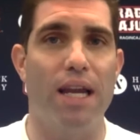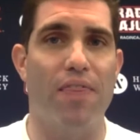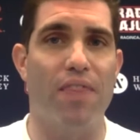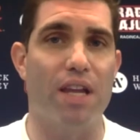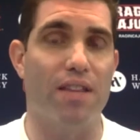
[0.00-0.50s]
I
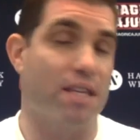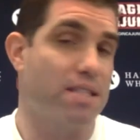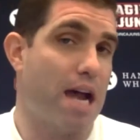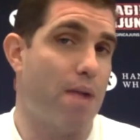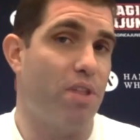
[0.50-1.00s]
think this
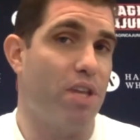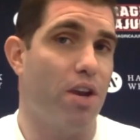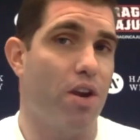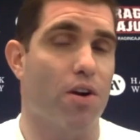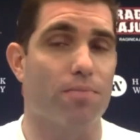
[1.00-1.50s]
time of the
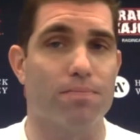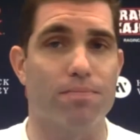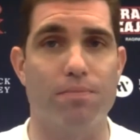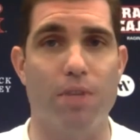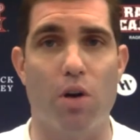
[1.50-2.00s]
year,
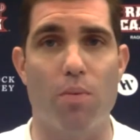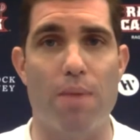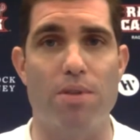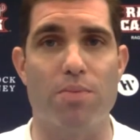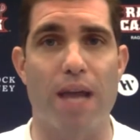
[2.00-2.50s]
you know,
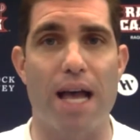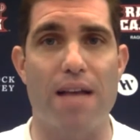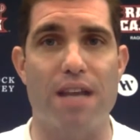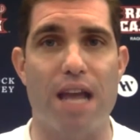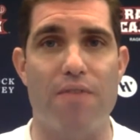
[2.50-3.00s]
maybe some
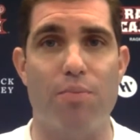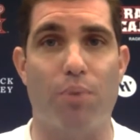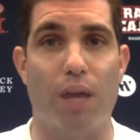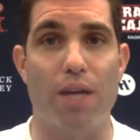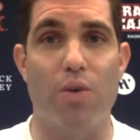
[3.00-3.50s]
guys that haven't
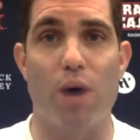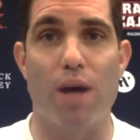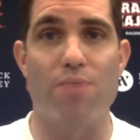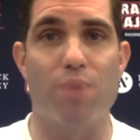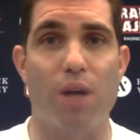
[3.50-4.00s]
played quite
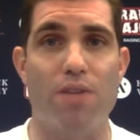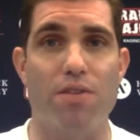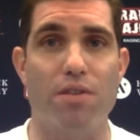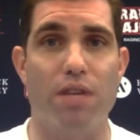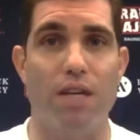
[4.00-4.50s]
as
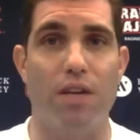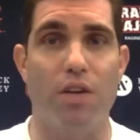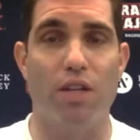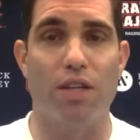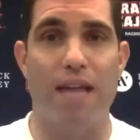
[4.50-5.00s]
much need to
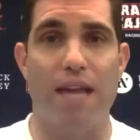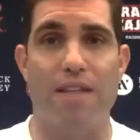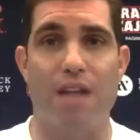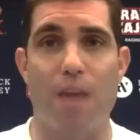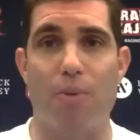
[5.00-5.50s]
look at that
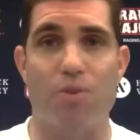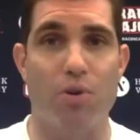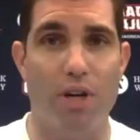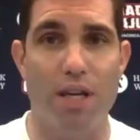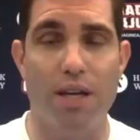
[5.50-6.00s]
as an
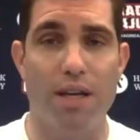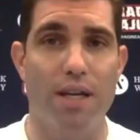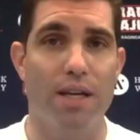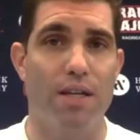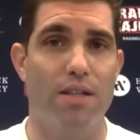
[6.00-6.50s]
opportunity
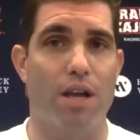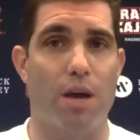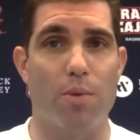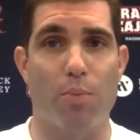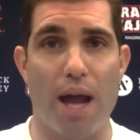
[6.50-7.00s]
to
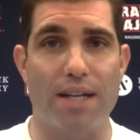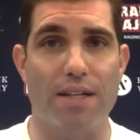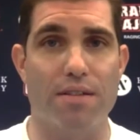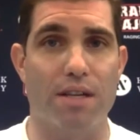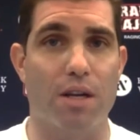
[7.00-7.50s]
come to
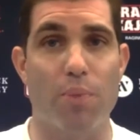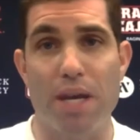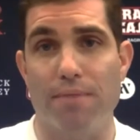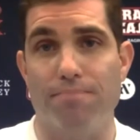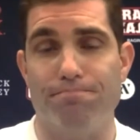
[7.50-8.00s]
practice and
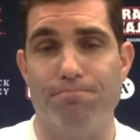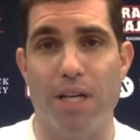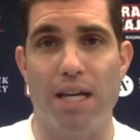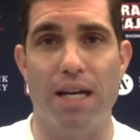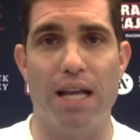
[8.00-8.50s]
compete.
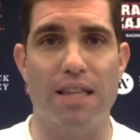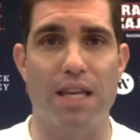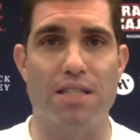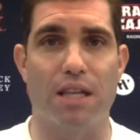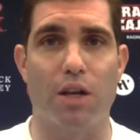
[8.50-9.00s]
And I
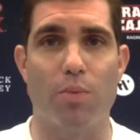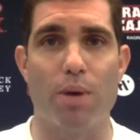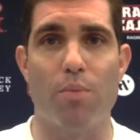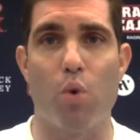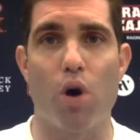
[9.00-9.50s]
think it's a little
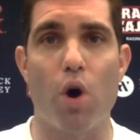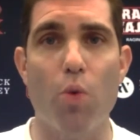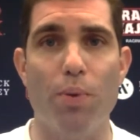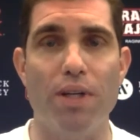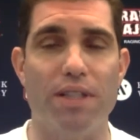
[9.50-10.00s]
bit more
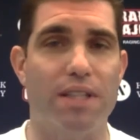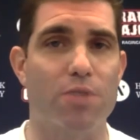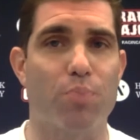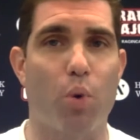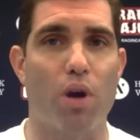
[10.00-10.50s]
open at
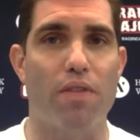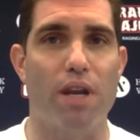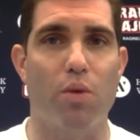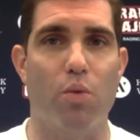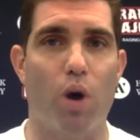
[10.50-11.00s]
this point
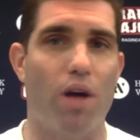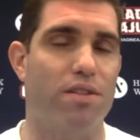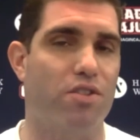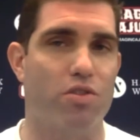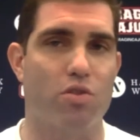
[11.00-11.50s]
than it
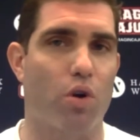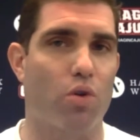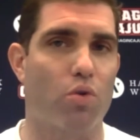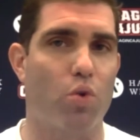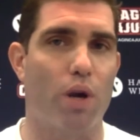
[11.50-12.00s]
was just on a
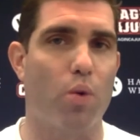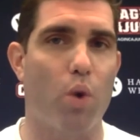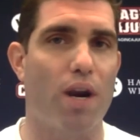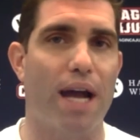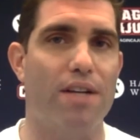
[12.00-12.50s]
quick
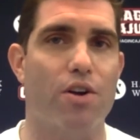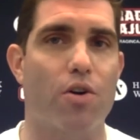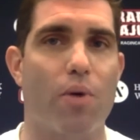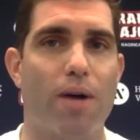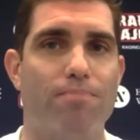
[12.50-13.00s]
one-night
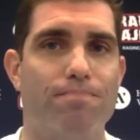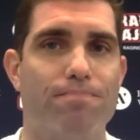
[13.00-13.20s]
turnaround.